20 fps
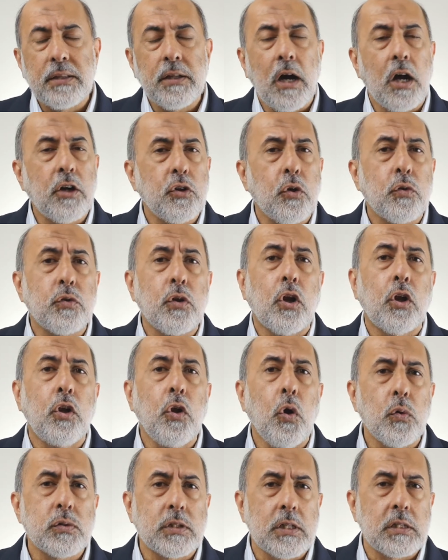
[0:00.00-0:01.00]
Are you the
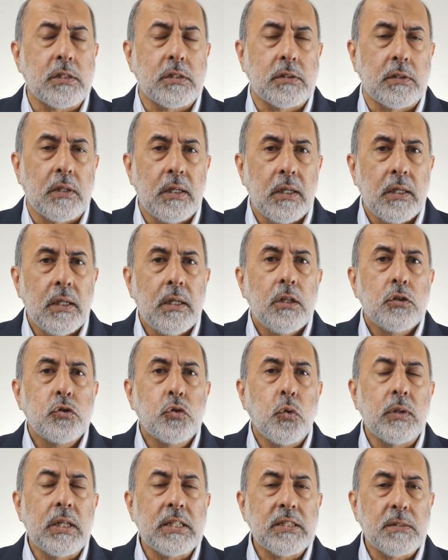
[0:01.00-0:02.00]
closest to
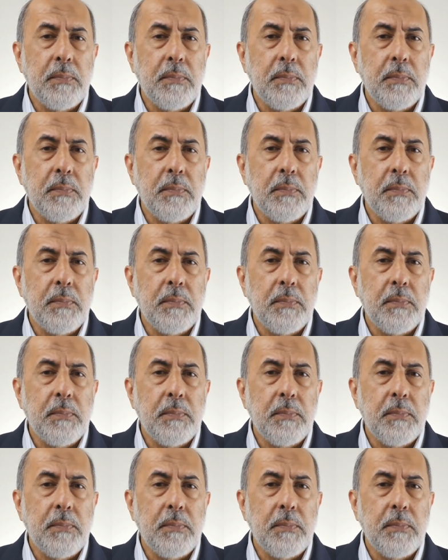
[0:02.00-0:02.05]
this